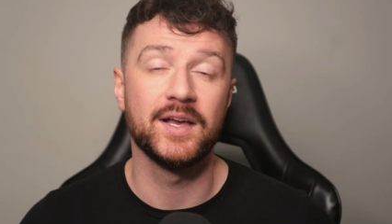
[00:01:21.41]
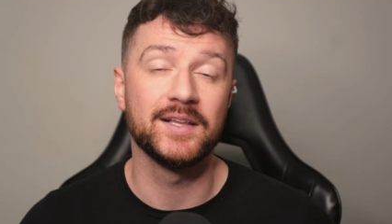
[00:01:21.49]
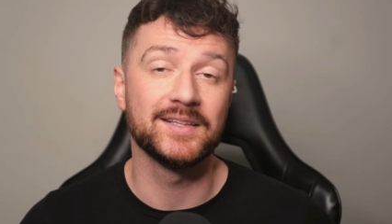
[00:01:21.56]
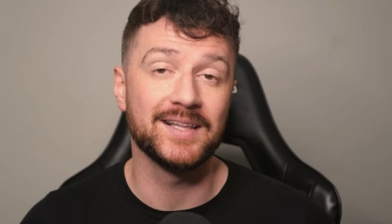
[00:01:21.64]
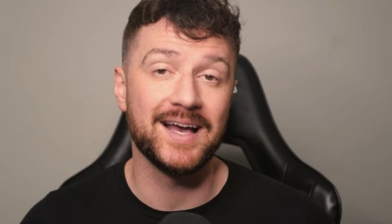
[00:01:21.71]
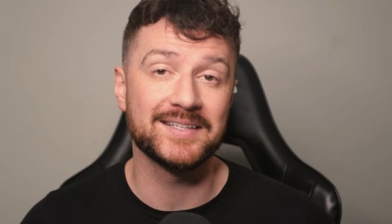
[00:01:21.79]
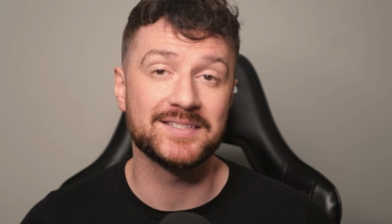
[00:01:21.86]

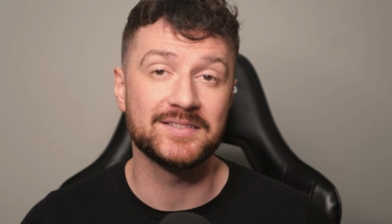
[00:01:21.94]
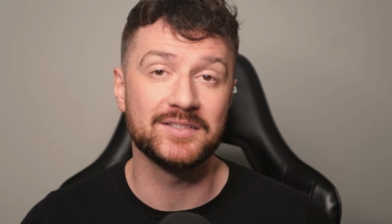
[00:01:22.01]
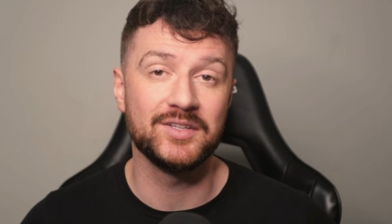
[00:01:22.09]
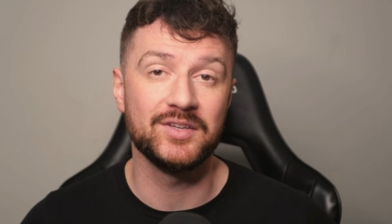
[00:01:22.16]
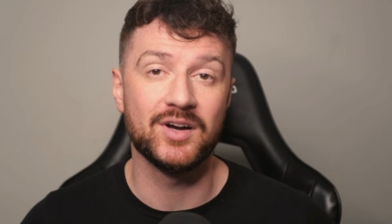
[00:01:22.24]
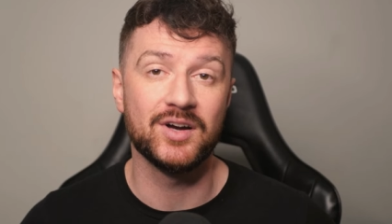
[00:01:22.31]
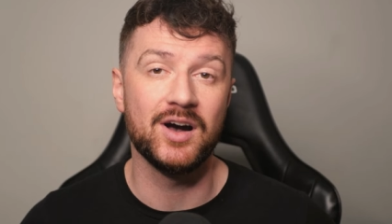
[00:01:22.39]
And
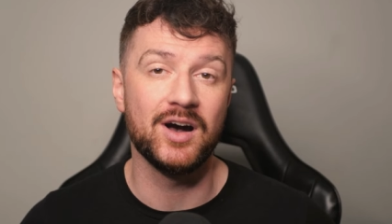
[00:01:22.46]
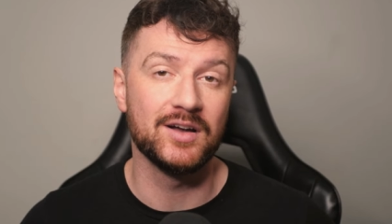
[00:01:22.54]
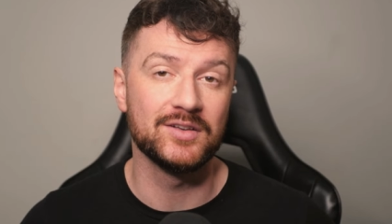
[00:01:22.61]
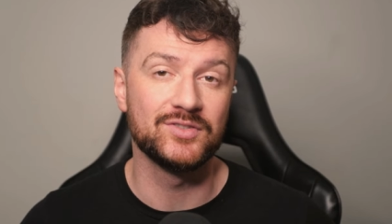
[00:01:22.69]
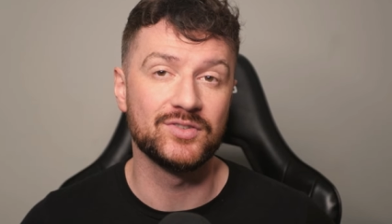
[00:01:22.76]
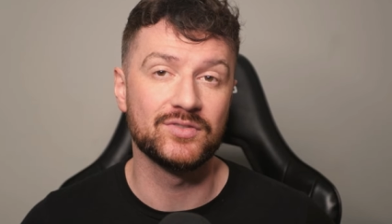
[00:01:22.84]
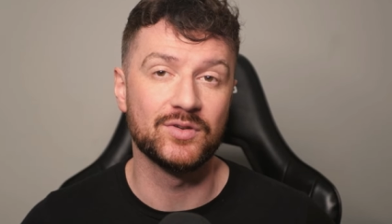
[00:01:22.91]
lastly,
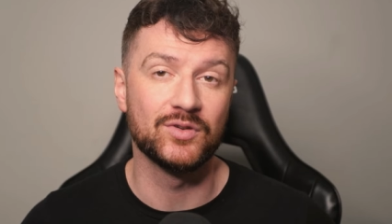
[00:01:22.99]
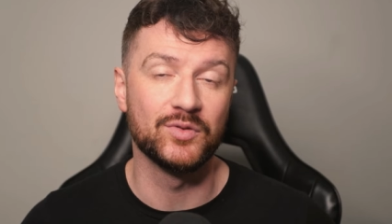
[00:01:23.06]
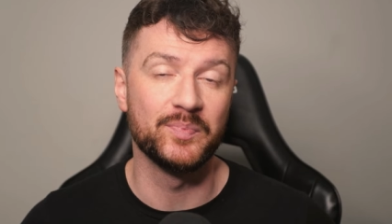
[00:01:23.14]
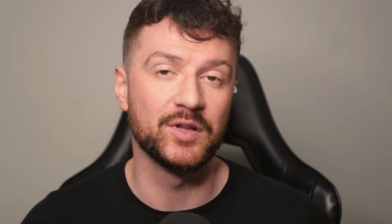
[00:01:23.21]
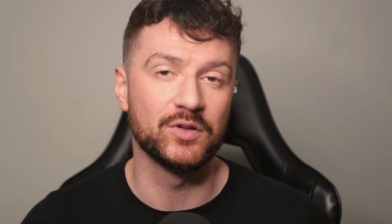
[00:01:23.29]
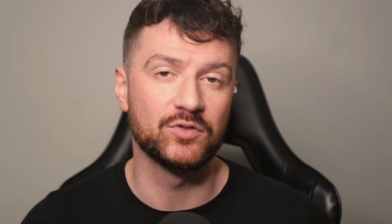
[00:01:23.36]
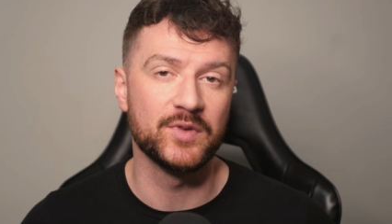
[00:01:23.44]
Hajj, or
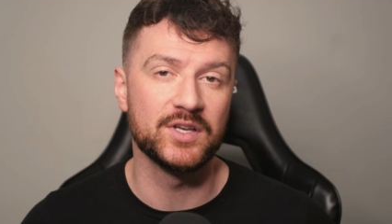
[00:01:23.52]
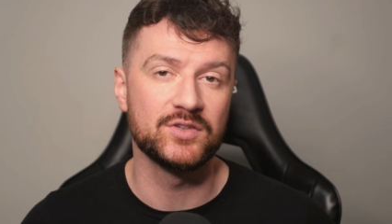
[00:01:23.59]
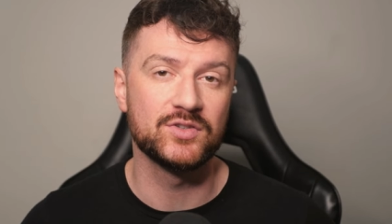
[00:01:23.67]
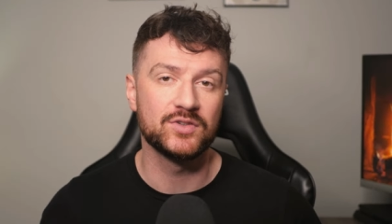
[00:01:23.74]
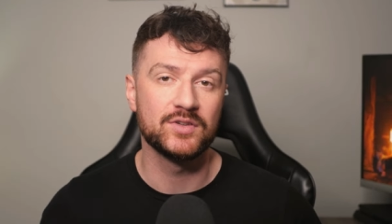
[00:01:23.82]
pilgrimage.